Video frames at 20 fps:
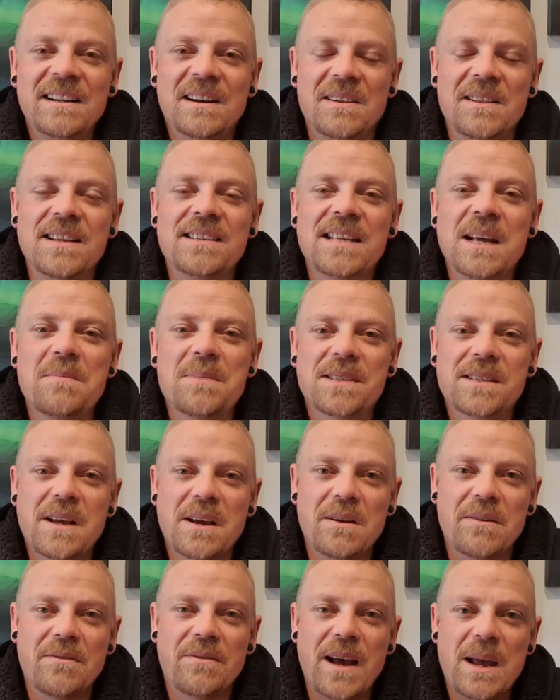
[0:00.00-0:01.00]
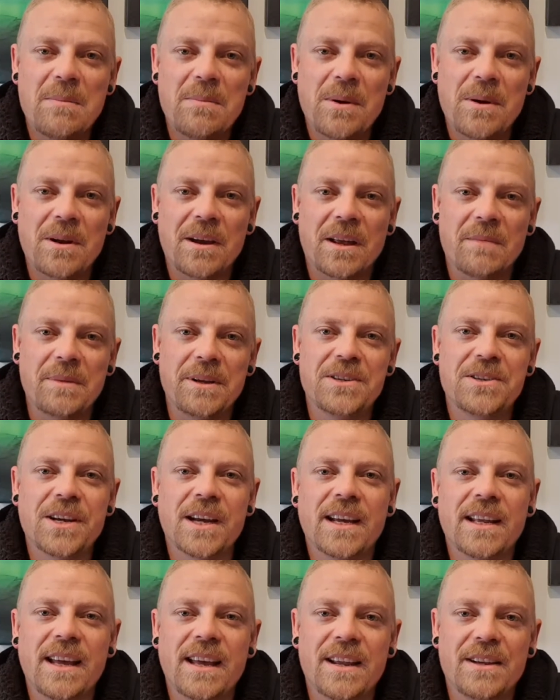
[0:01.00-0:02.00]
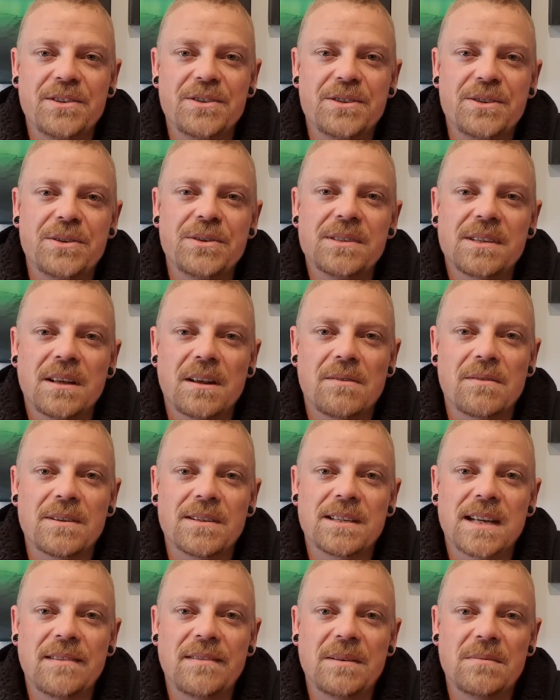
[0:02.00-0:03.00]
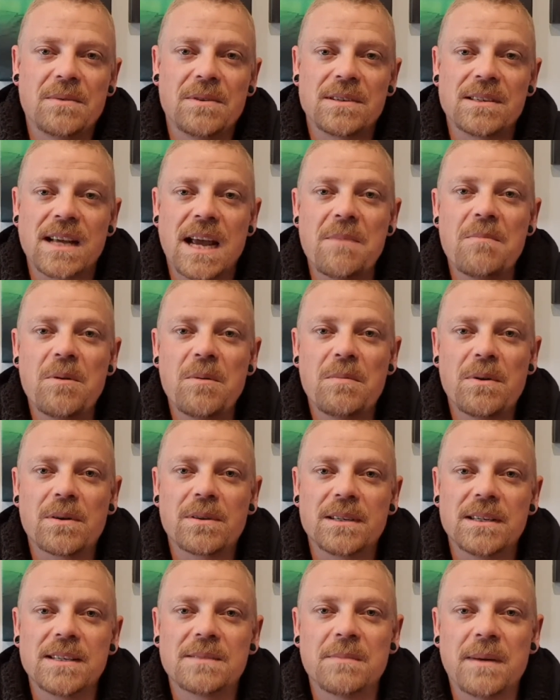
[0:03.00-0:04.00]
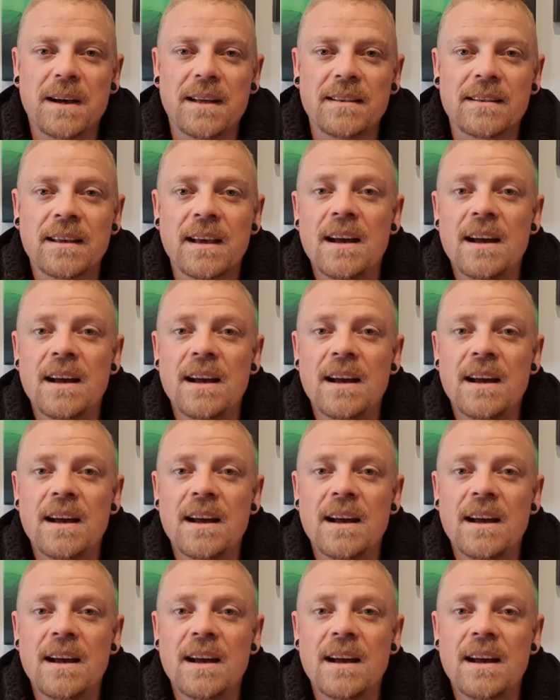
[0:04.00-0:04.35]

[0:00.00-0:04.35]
On this episode of Vape, I'm going to be checking out a juice that I received in my Zamplebox this month.